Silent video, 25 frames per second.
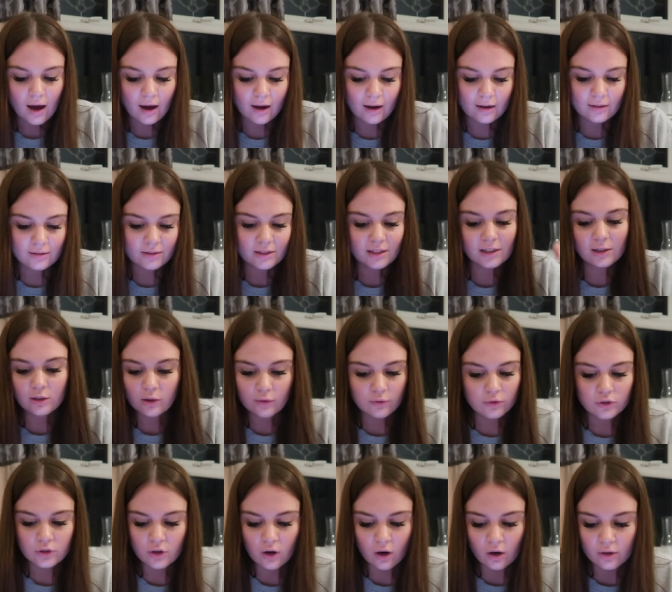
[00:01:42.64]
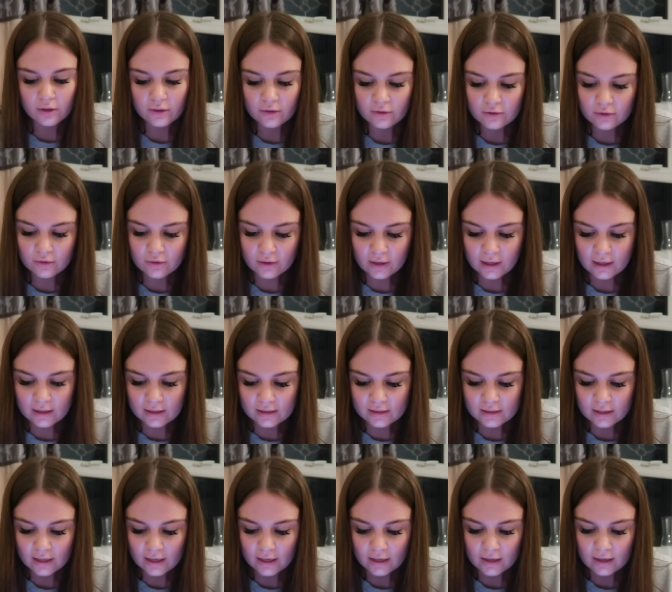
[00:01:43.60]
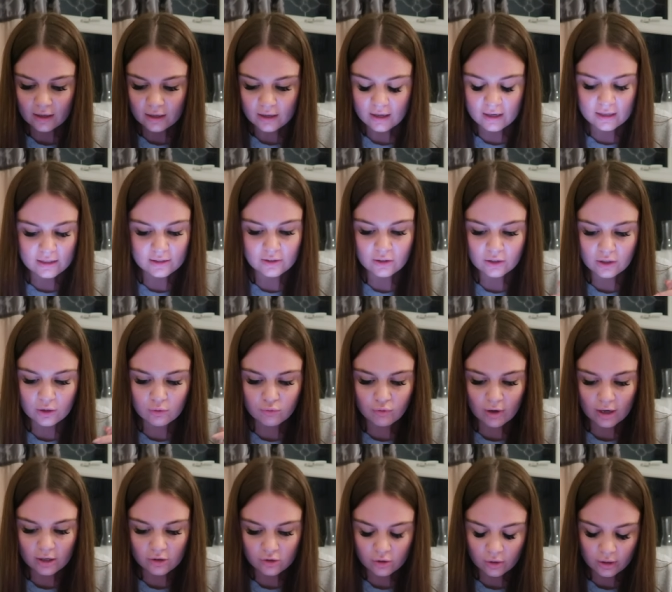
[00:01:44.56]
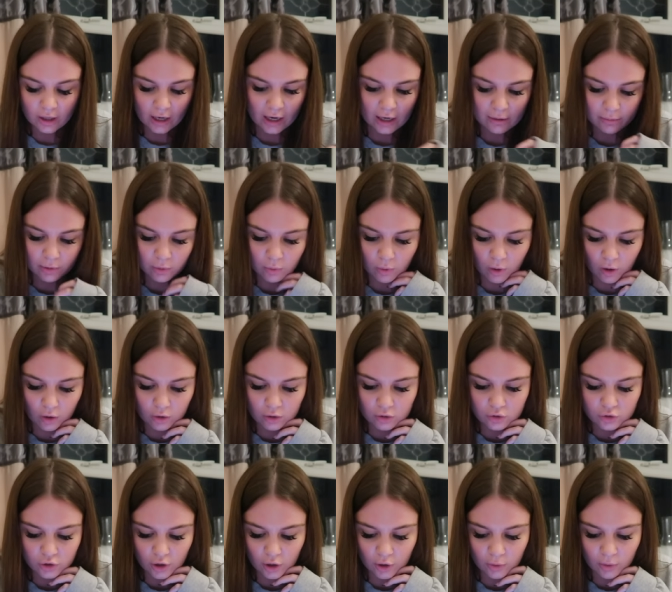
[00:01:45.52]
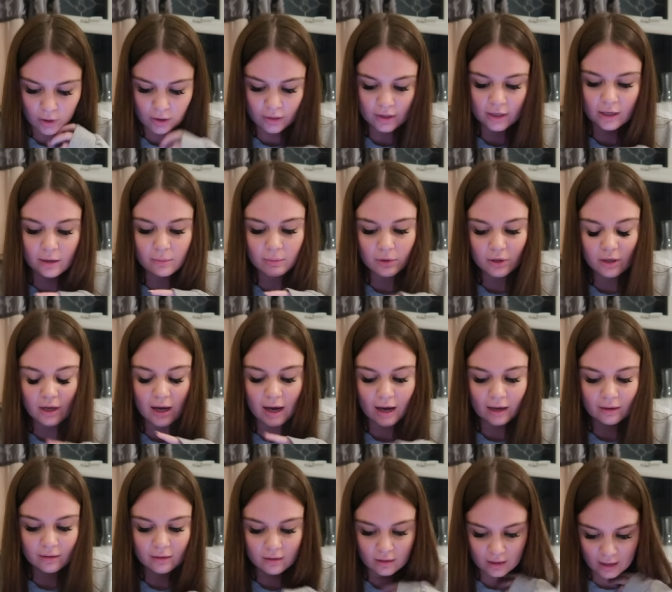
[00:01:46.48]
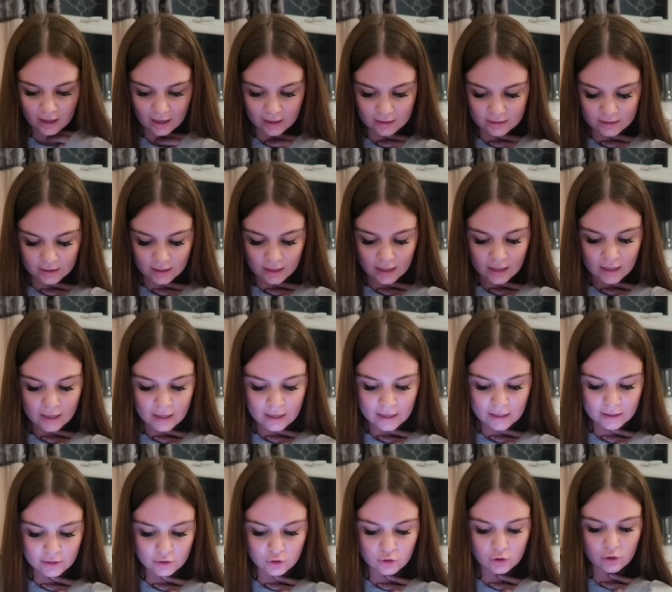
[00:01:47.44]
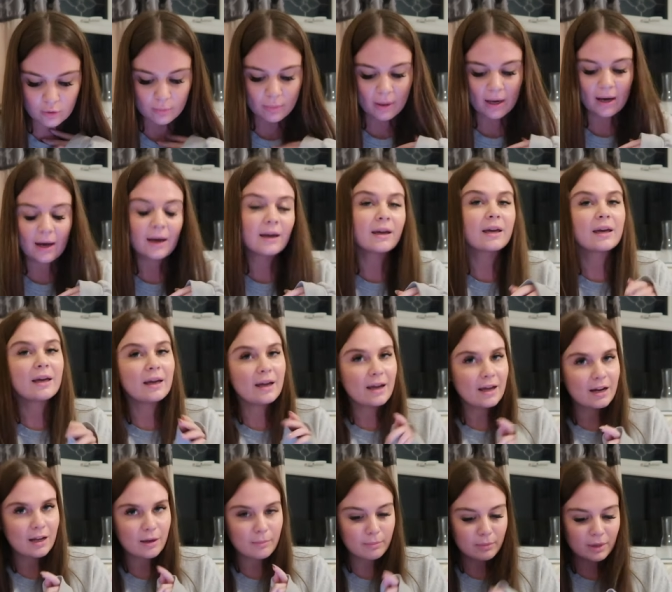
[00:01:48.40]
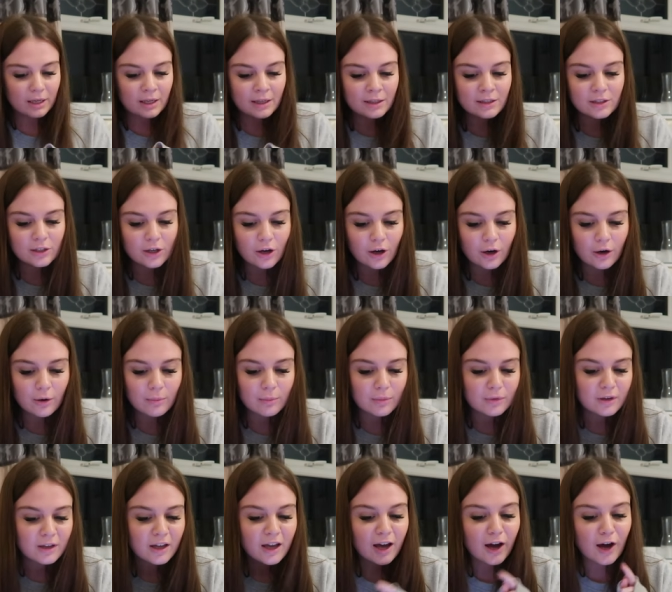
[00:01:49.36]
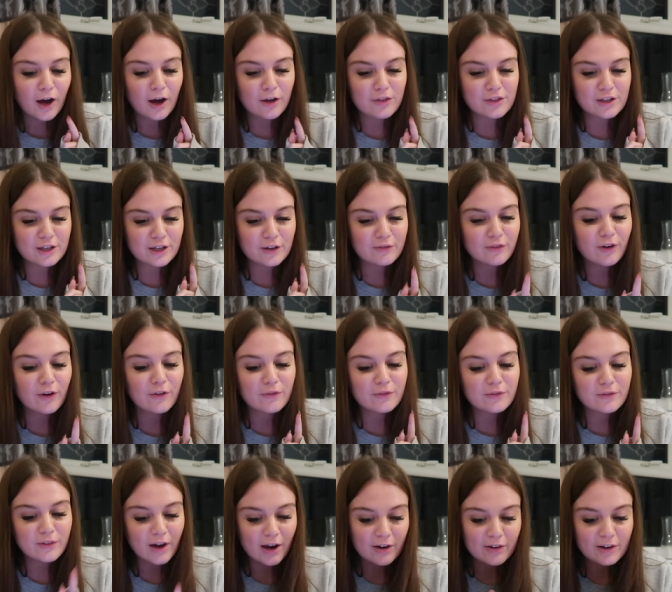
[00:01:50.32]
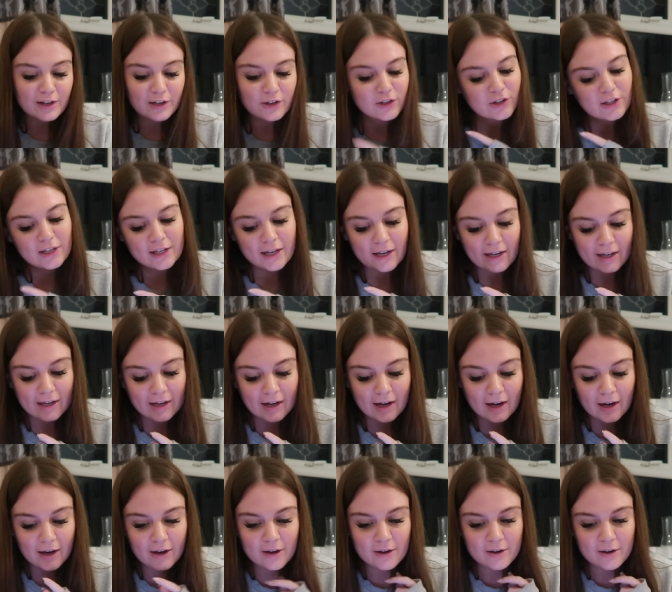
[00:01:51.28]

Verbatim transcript: and he loves Guardians of the Galaxy. And it's like a retro gamer one. So I think I'm going to add that into the bag in a medium. I think I've gotten very lucky here